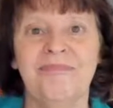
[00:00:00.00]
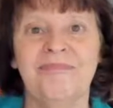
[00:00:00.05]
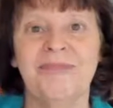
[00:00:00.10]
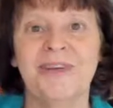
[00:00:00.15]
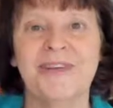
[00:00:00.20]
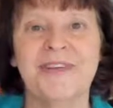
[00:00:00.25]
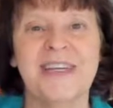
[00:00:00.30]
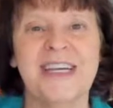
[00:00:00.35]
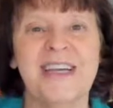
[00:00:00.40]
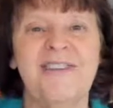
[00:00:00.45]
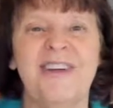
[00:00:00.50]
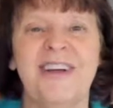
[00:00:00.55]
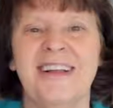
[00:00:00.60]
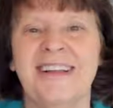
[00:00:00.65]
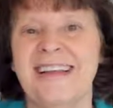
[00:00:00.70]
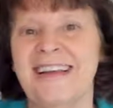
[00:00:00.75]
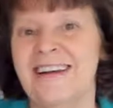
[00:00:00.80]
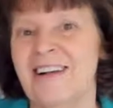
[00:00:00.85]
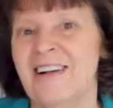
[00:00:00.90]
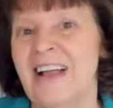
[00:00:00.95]
Just to give you a
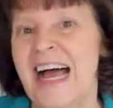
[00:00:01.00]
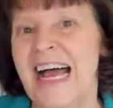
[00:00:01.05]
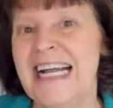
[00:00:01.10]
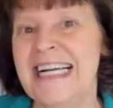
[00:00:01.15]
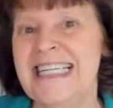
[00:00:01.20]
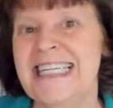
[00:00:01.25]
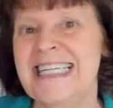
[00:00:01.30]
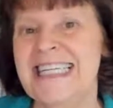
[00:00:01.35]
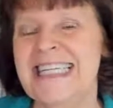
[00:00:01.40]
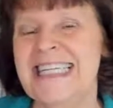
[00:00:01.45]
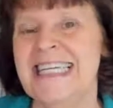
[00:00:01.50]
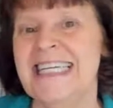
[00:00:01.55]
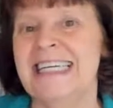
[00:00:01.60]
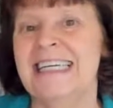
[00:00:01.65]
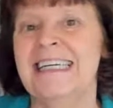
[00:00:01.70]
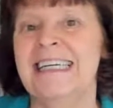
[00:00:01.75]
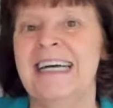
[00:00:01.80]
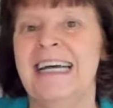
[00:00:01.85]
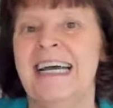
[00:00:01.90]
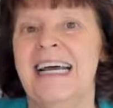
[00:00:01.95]
little
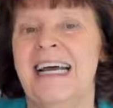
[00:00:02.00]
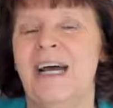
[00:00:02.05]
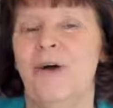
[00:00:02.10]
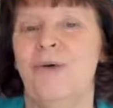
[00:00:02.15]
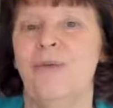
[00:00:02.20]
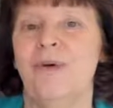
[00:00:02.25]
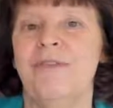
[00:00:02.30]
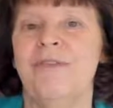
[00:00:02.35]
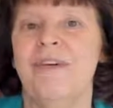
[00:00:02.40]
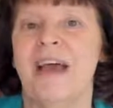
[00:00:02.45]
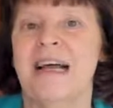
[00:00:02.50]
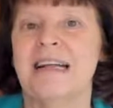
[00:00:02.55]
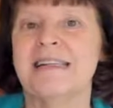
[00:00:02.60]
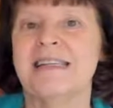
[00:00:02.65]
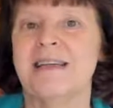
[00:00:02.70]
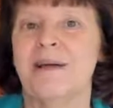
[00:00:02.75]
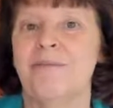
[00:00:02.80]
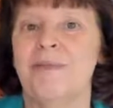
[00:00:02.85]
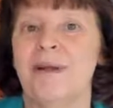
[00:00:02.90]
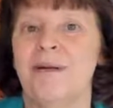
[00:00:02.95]
idea, we've
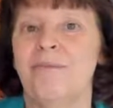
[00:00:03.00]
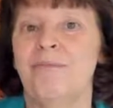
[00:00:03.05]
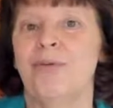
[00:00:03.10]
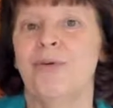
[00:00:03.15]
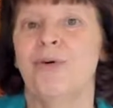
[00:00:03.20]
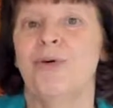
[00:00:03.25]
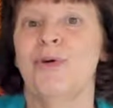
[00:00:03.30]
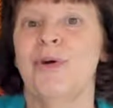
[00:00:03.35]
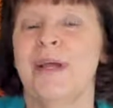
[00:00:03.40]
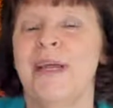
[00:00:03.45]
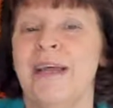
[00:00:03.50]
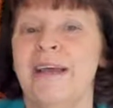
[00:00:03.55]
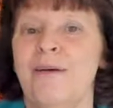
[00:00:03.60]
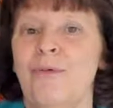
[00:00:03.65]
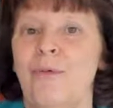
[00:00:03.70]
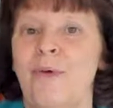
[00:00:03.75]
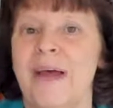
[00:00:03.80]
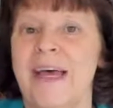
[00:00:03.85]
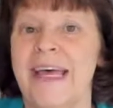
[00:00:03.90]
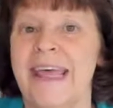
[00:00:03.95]
got something
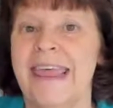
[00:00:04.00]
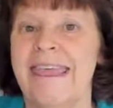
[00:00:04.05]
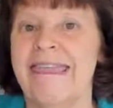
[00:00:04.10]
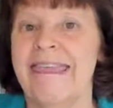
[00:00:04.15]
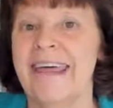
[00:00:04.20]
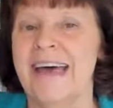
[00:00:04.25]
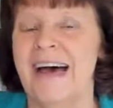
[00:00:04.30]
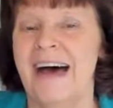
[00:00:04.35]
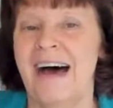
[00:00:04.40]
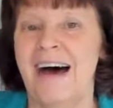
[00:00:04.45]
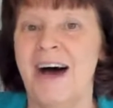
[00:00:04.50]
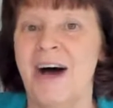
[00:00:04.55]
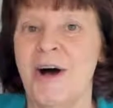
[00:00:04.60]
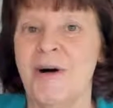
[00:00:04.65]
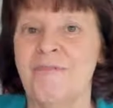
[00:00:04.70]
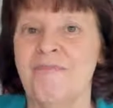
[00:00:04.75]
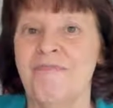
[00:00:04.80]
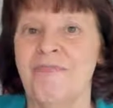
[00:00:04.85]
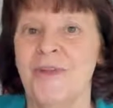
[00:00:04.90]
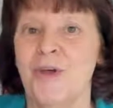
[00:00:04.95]
brewing with
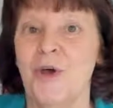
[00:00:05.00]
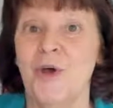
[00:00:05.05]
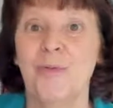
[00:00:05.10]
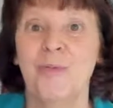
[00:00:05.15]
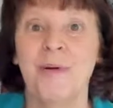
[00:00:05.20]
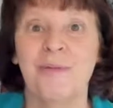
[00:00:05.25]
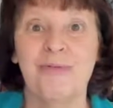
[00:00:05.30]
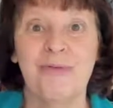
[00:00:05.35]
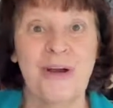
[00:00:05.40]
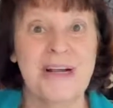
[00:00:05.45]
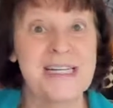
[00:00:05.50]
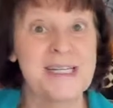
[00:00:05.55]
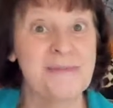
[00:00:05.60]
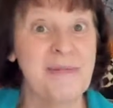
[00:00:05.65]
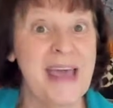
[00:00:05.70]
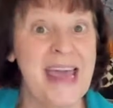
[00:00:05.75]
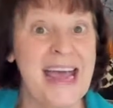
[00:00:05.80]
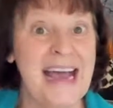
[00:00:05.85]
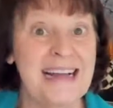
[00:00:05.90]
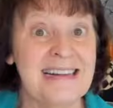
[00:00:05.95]
hoop and press
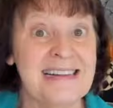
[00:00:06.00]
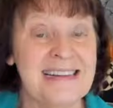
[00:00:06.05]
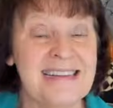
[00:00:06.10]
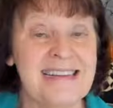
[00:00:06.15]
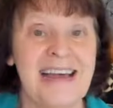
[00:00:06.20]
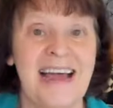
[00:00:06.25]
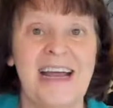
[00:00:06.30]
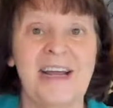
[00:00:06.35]
pads.